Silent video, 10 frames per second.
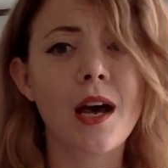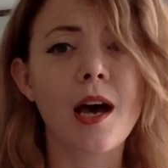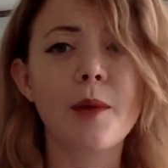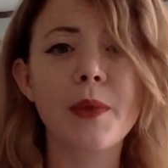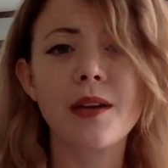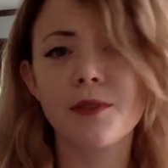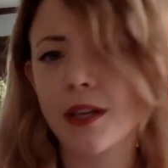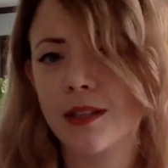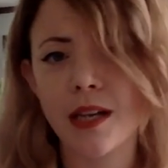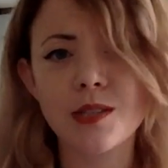kind of
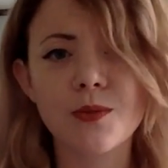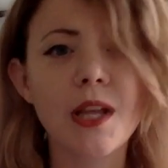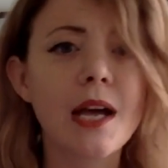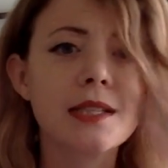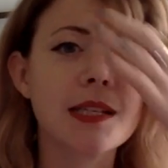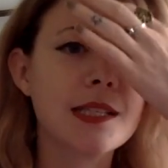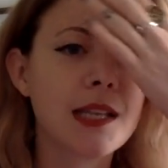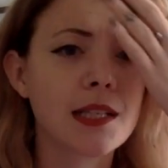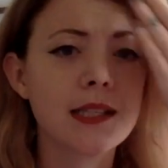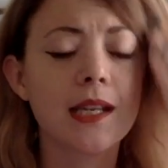like nice relaxing
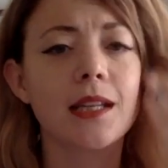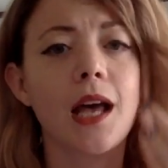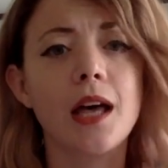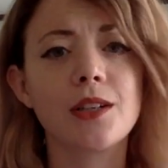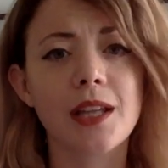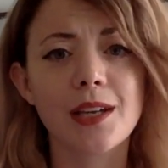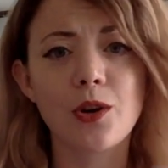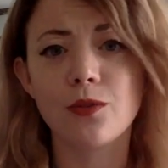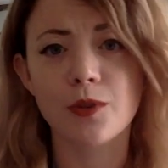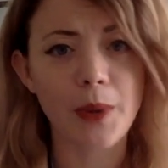scents and not like
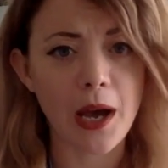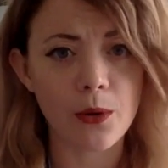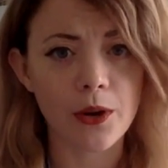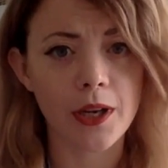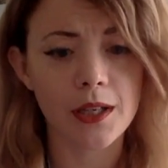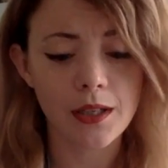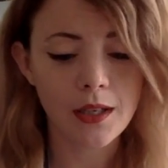overpowering.